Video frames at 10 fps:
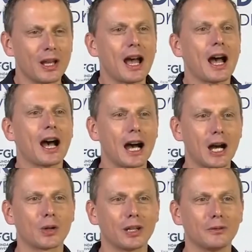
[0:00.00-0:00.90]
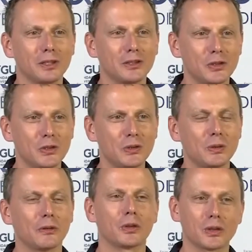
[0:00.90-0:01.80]
management roadmap for
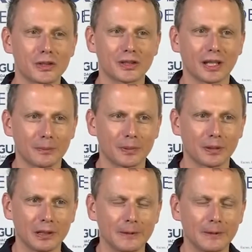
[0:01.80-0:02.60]
multi-million